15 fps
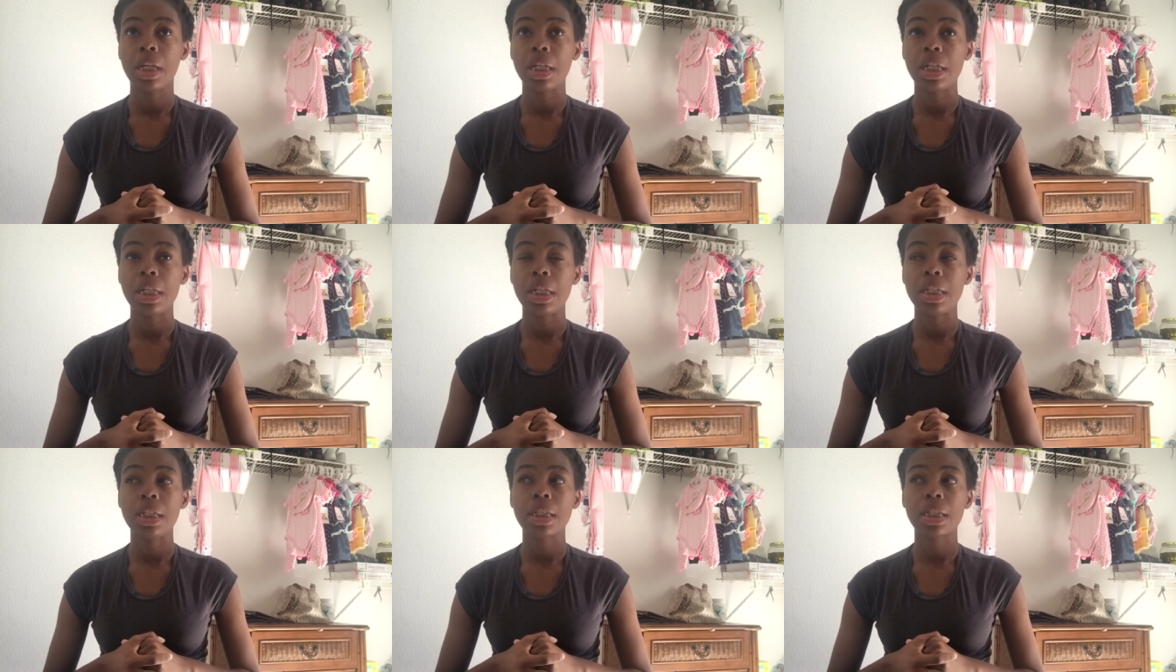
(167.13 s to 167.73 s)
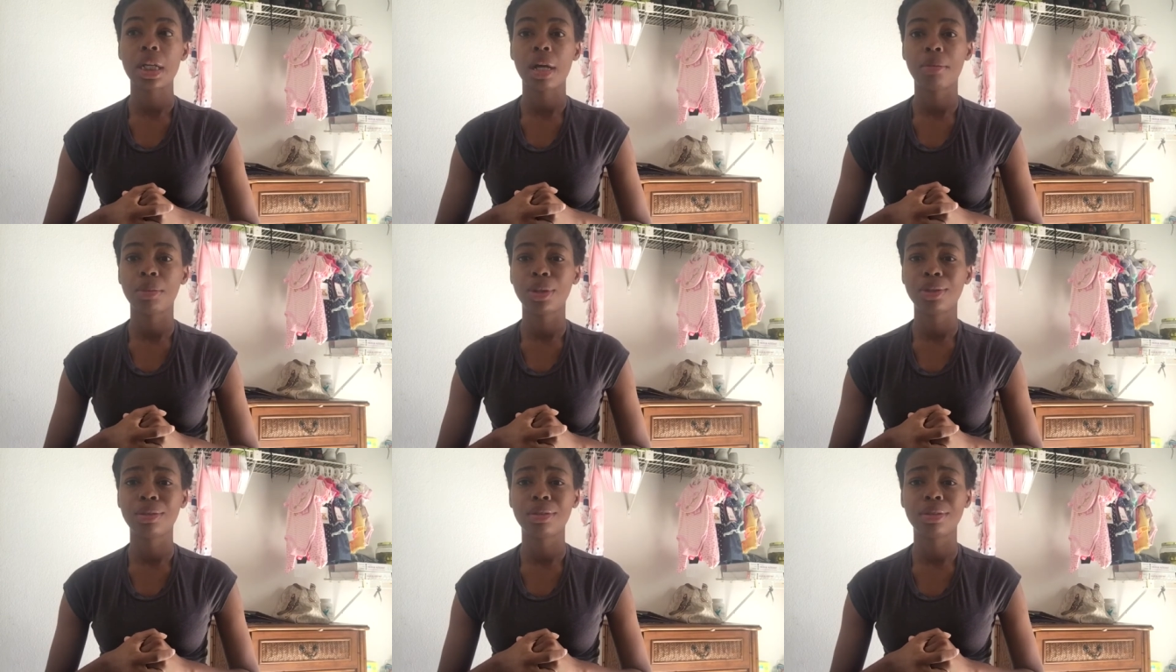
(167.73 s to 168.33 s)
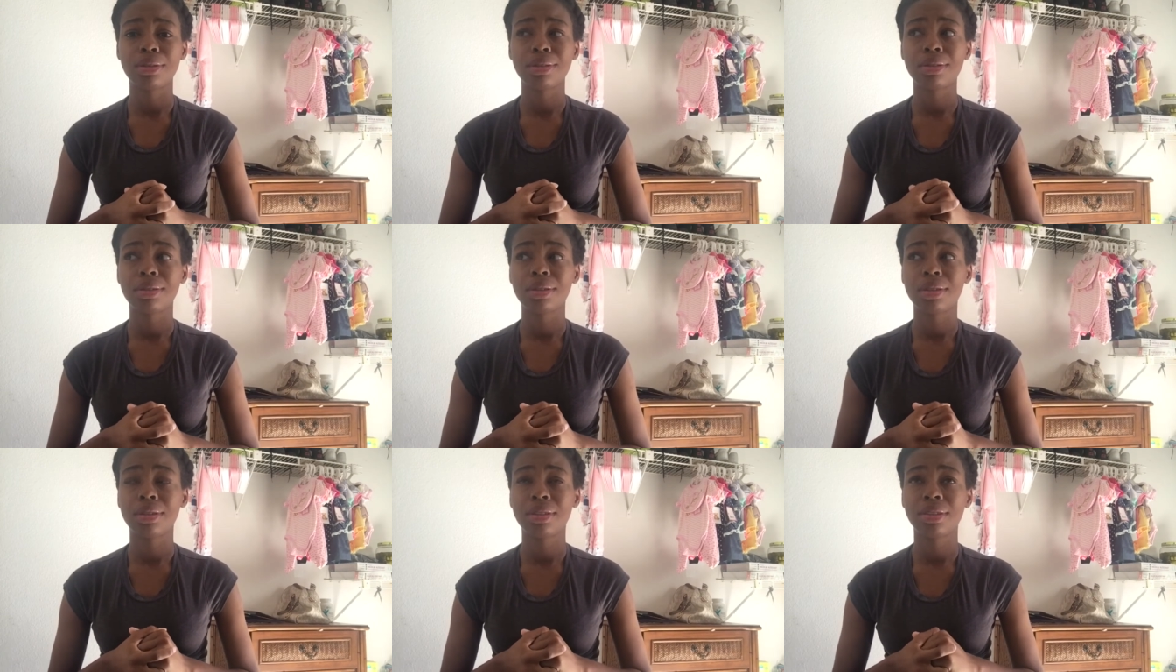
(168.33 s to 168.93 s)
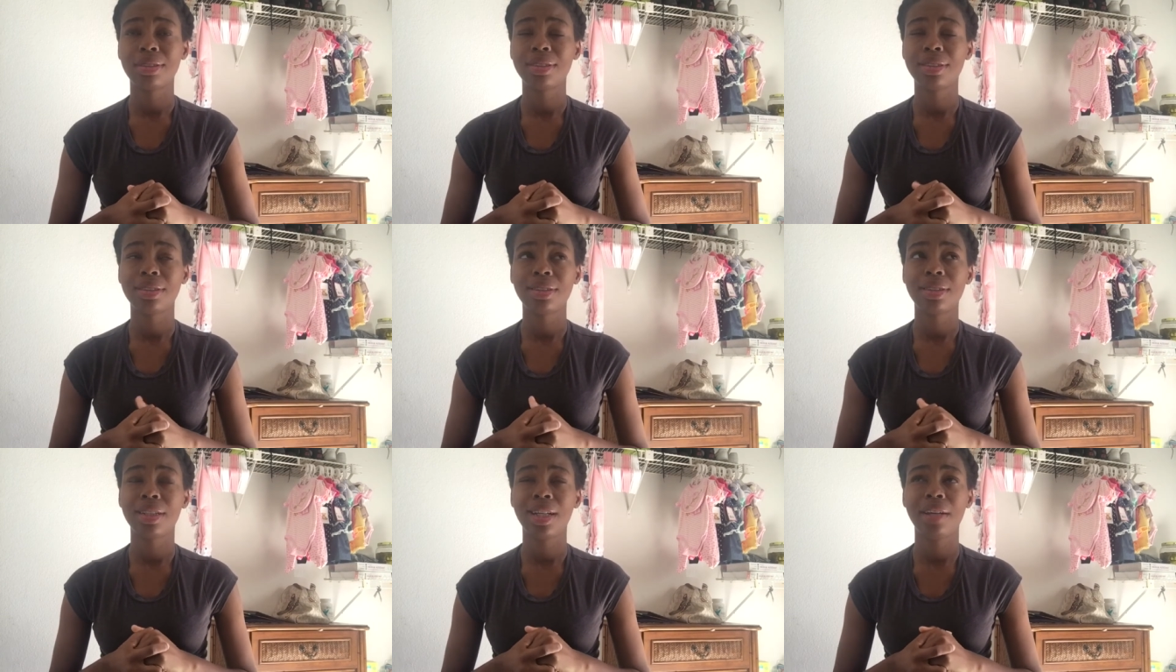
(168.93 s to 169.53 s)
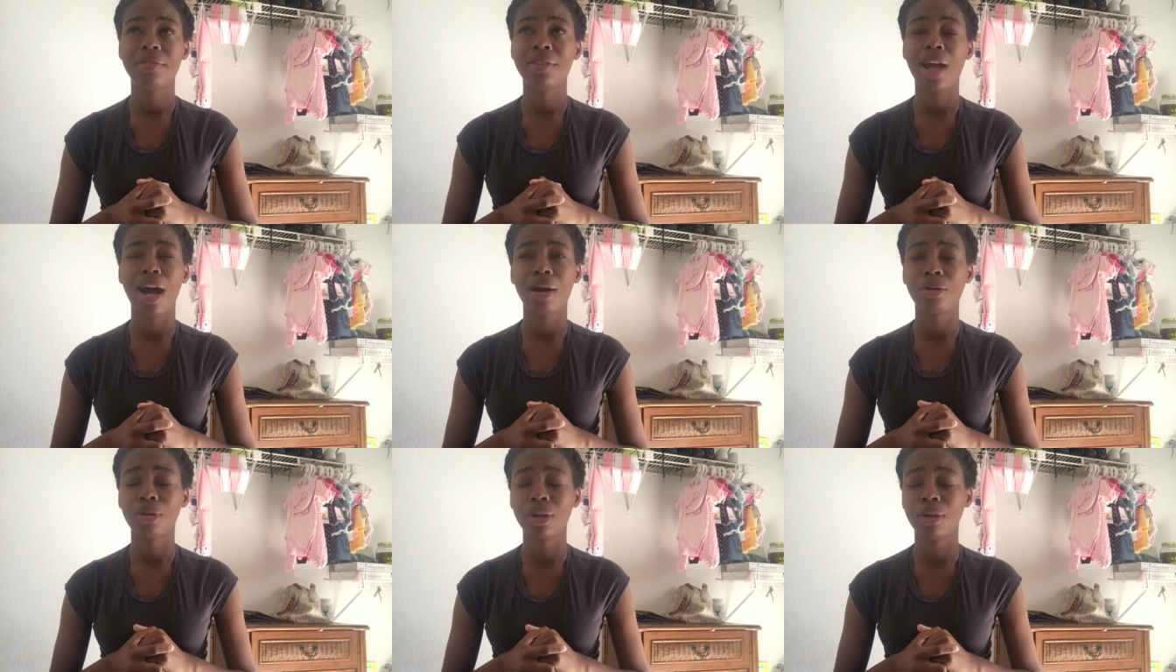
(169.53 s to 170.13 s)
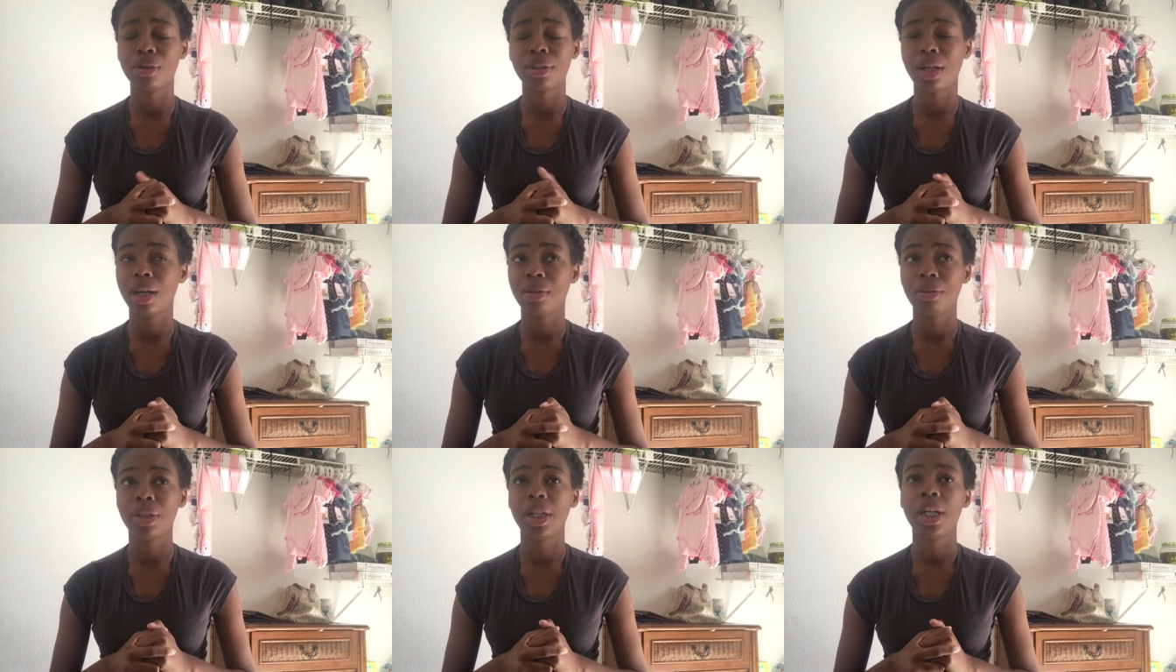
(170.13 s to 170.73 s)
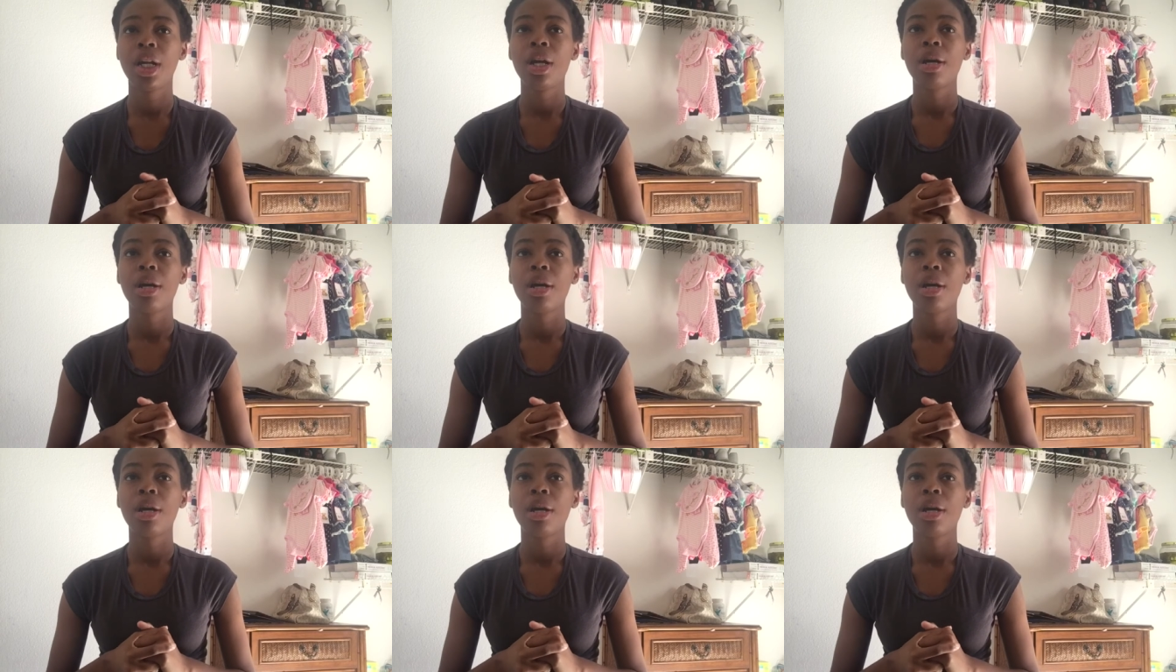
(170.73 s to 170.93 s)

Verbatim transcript: eat almost every hour on the hour.